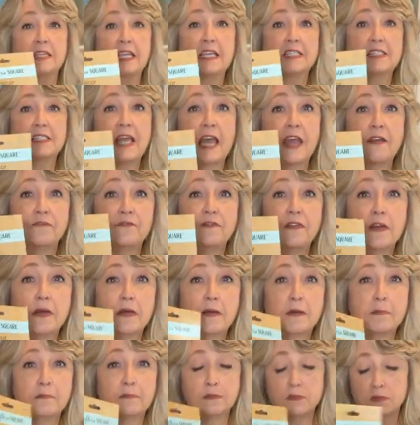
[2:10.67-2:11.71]
these came
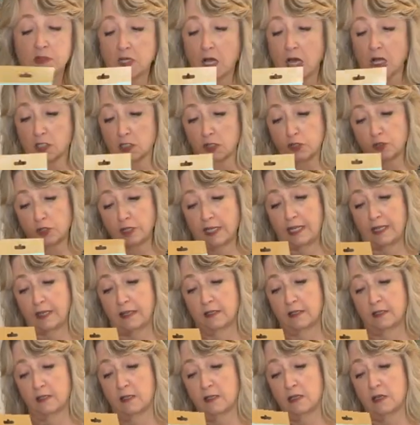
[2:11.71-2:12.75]
from Dollar Tree,
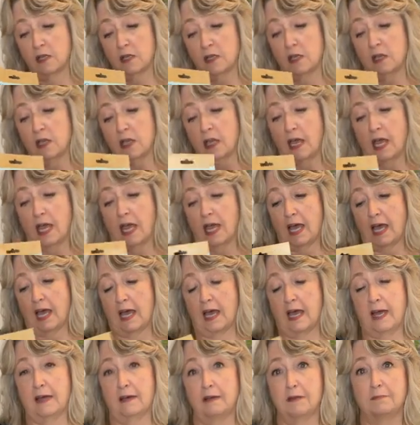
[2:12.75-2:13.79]

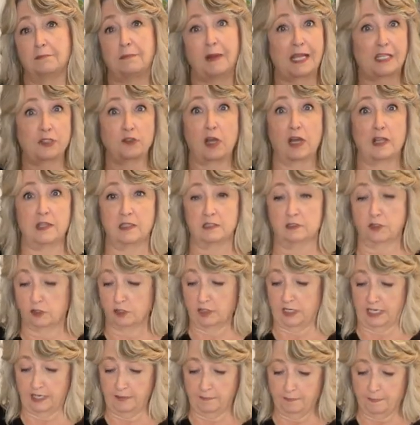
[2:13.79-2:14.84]
uh, my Dollar
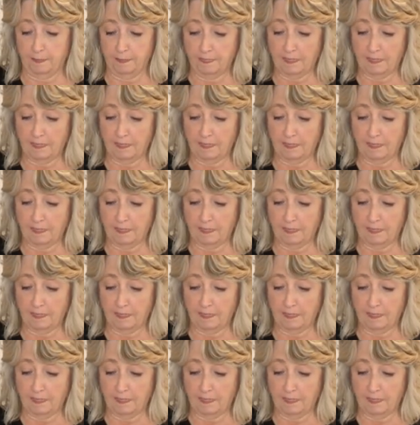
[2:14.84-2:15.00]
Tree.